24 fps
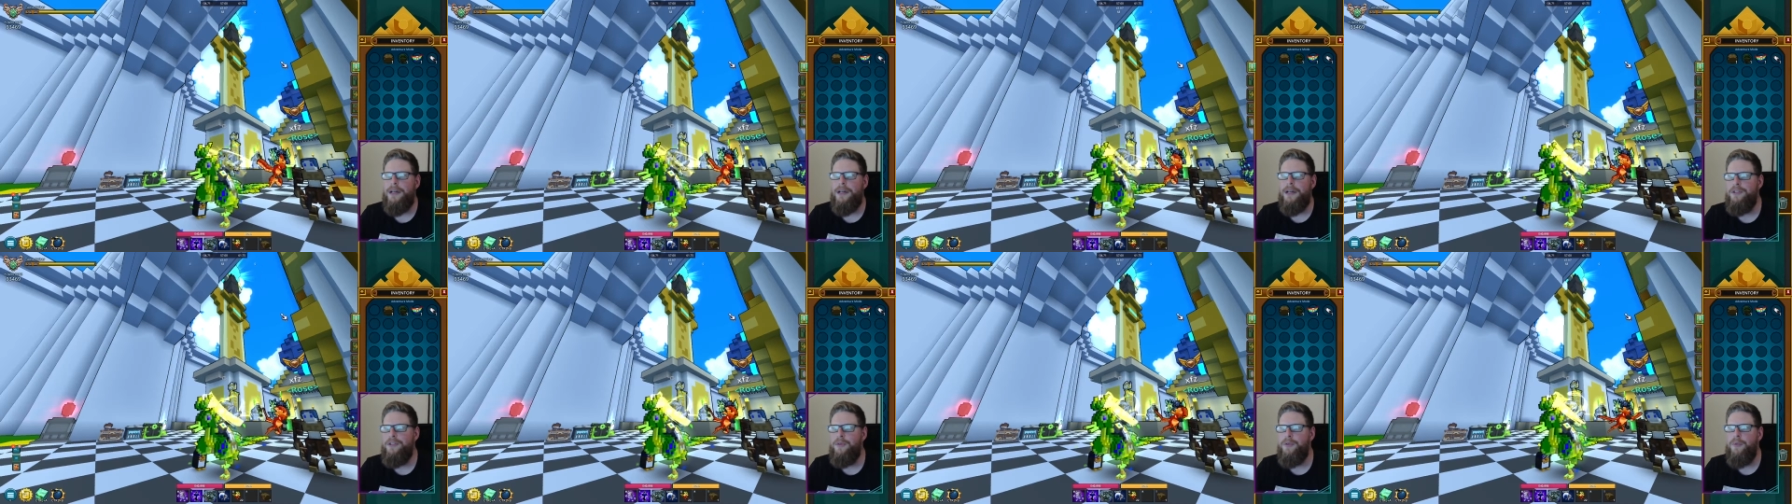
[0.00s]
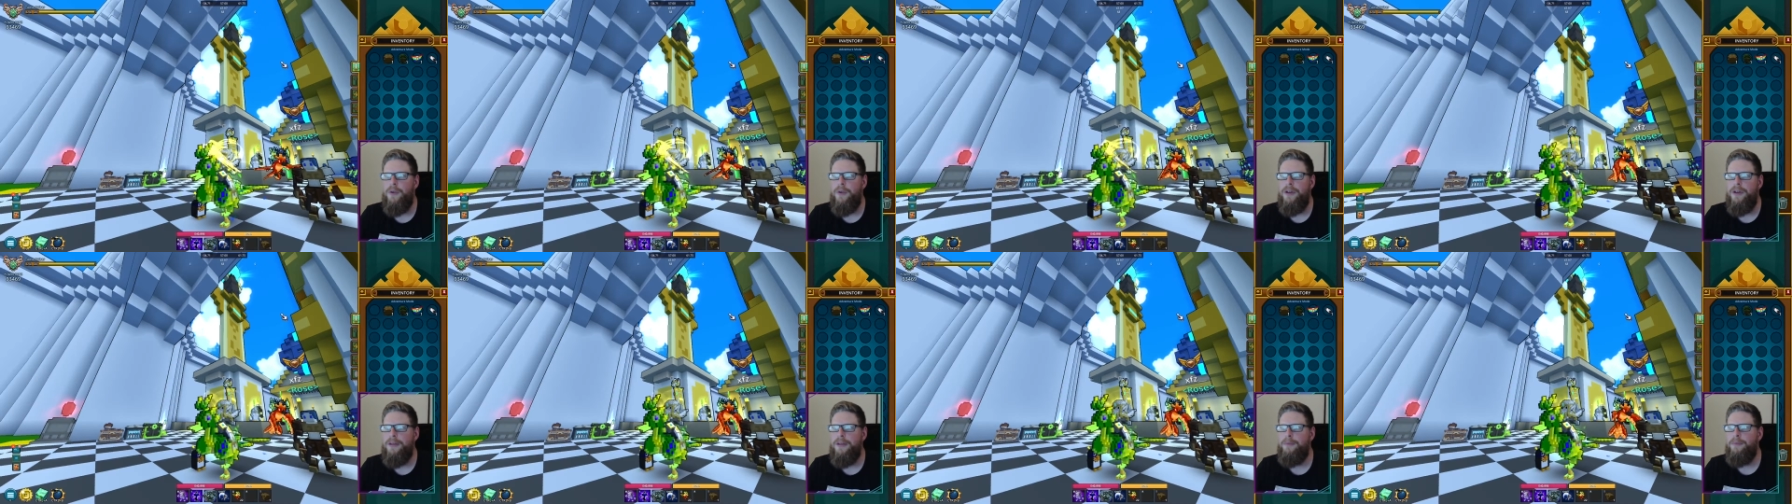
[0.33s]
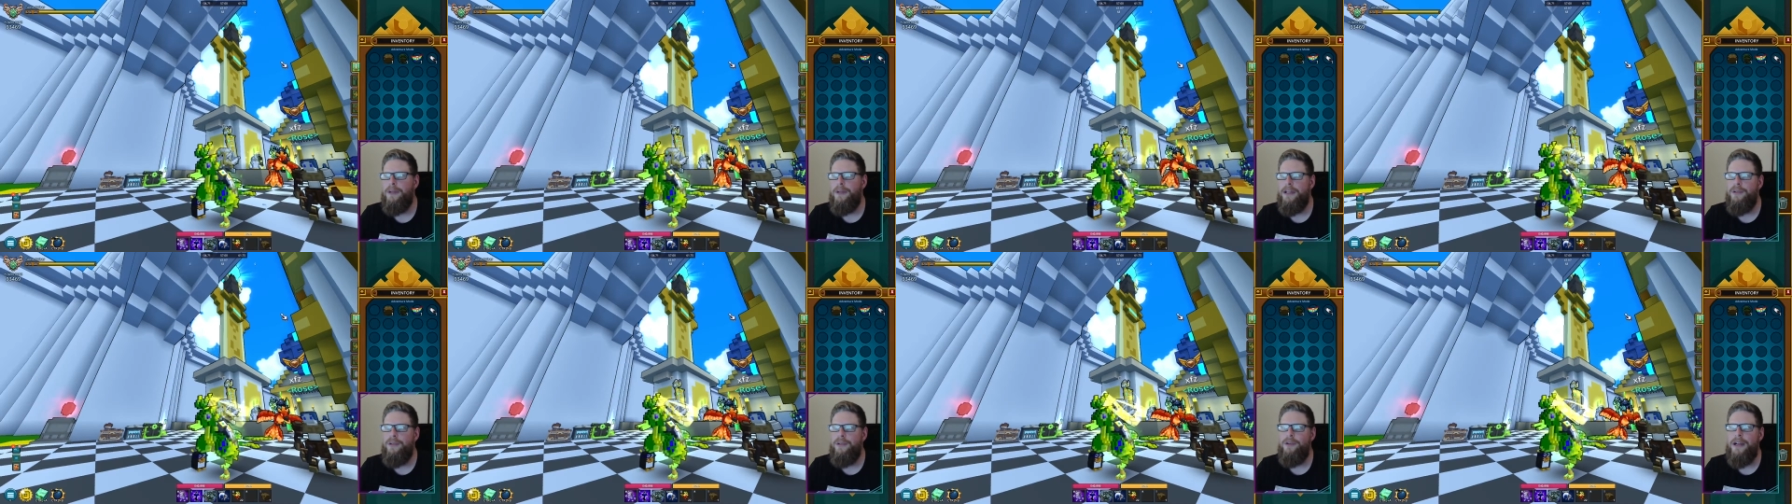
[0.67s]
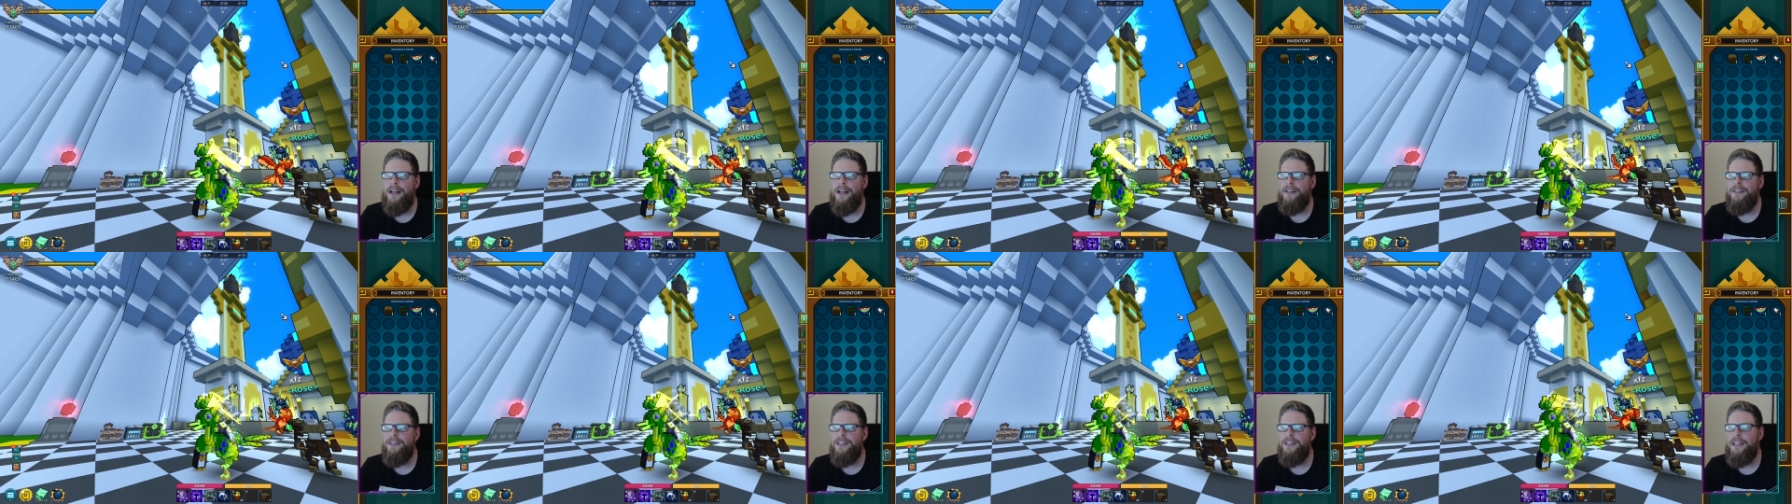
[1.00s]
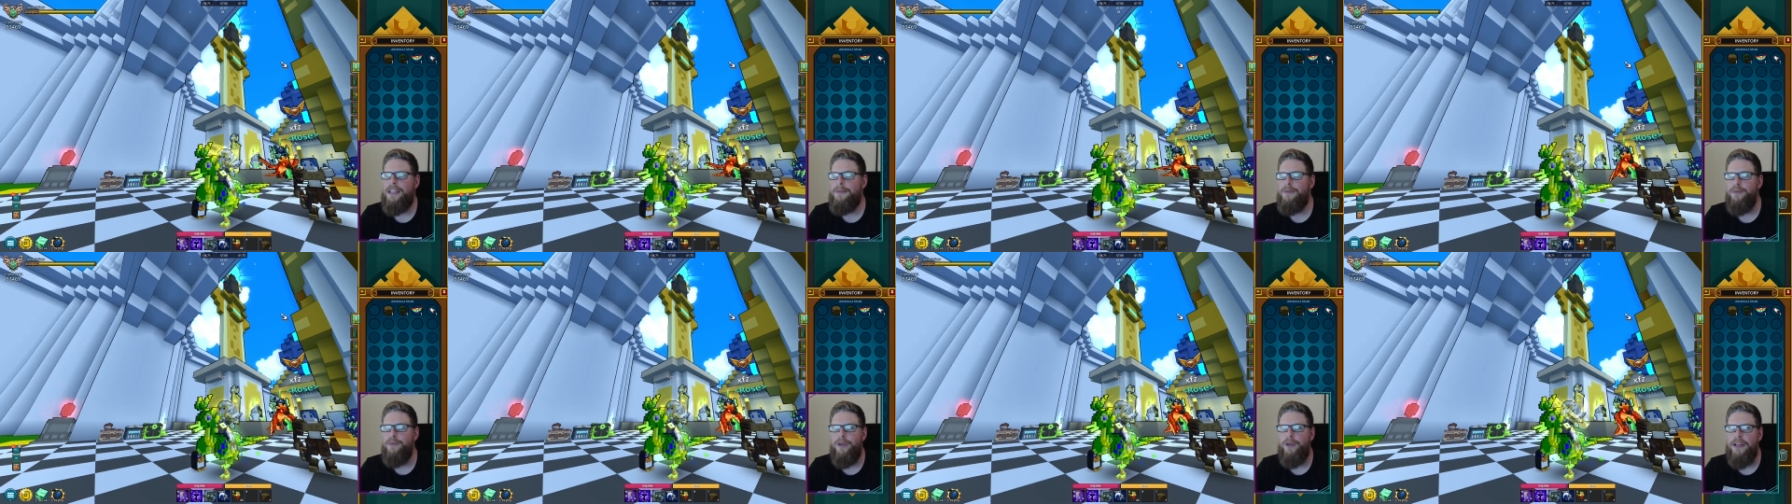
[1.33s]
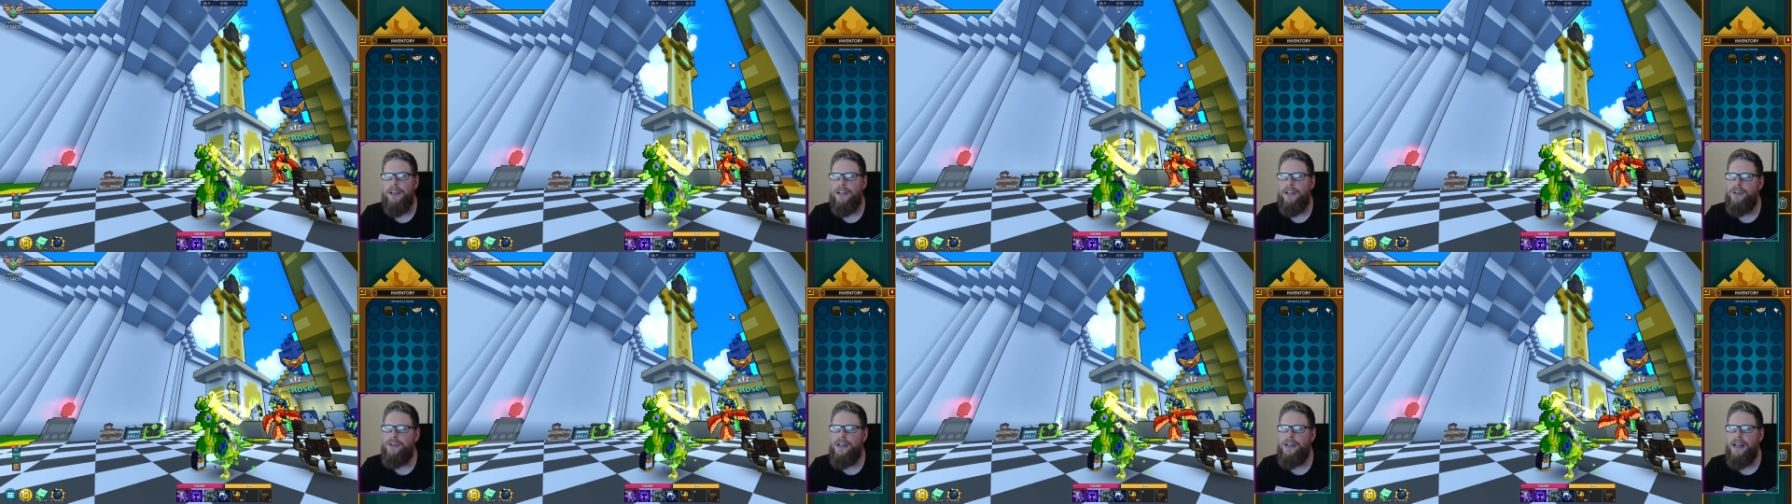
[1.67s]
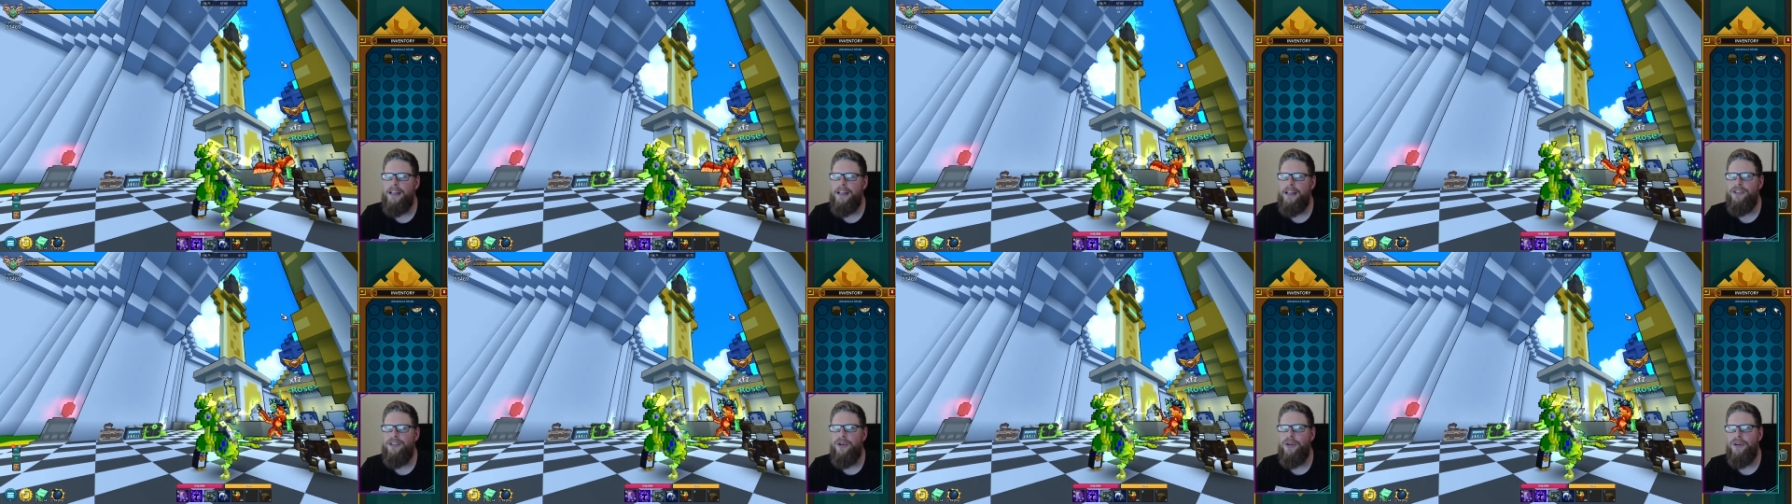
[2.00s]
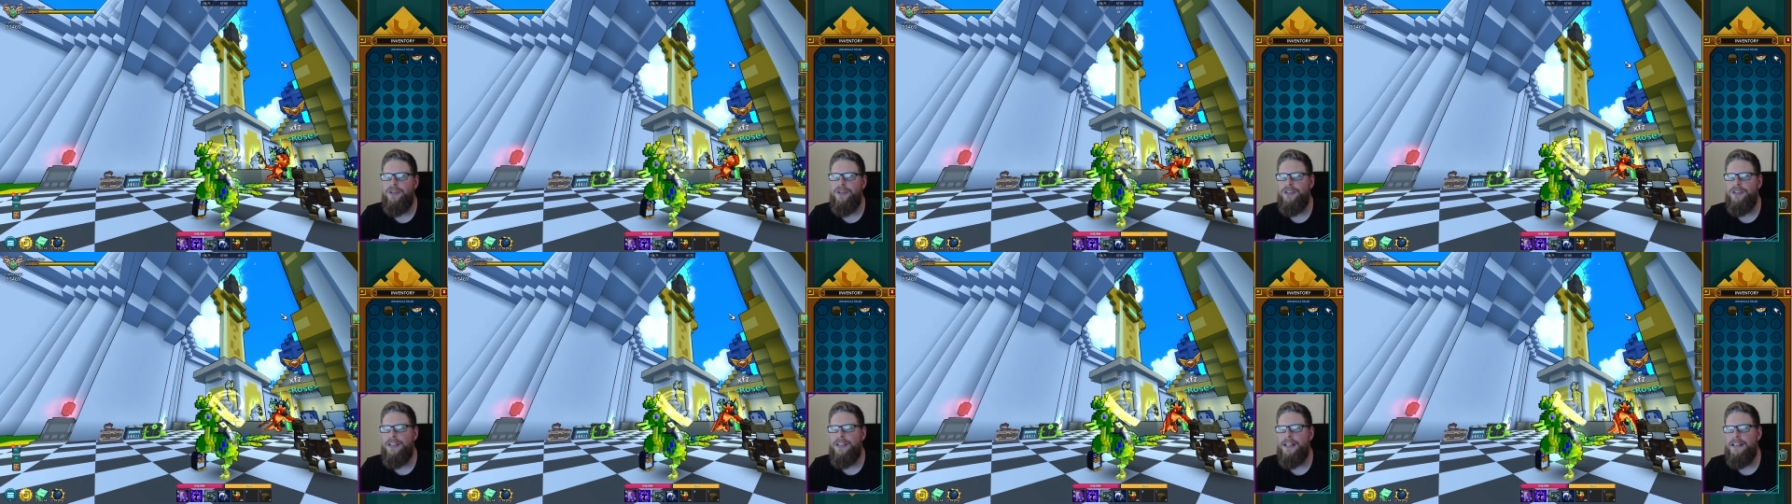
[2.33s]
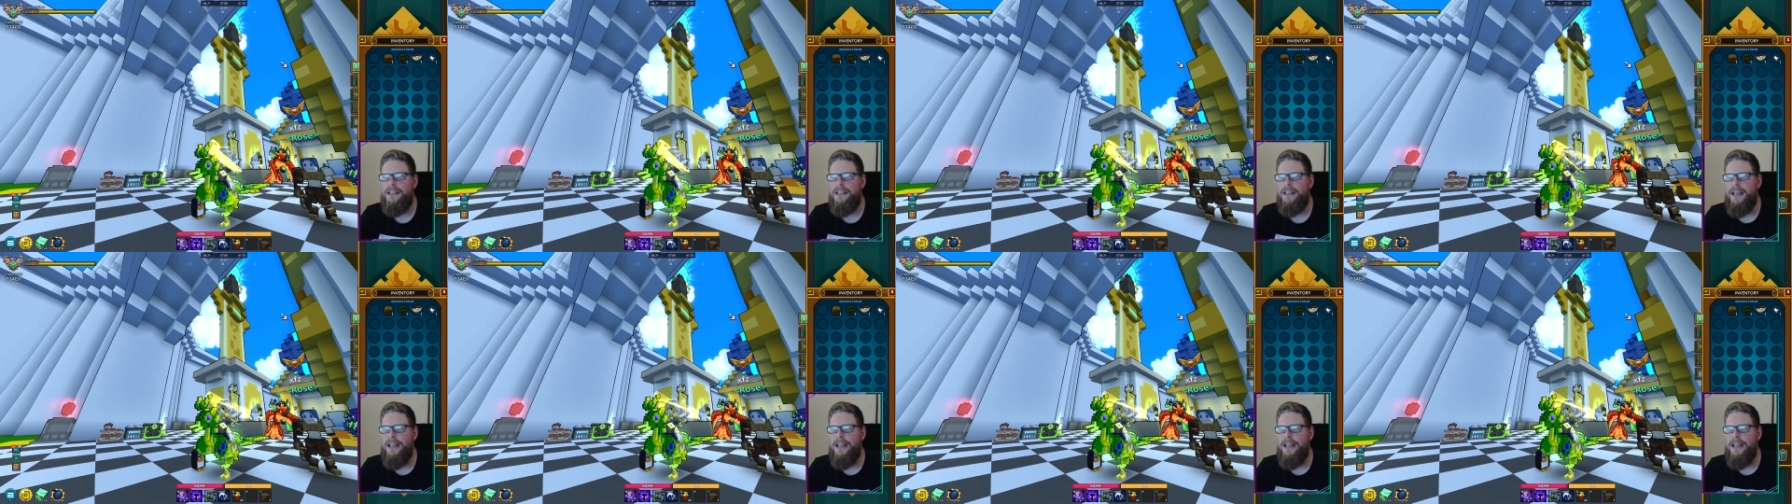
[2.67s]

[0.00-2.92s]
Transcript: I do want to bring you guys, keep bringing you guys content.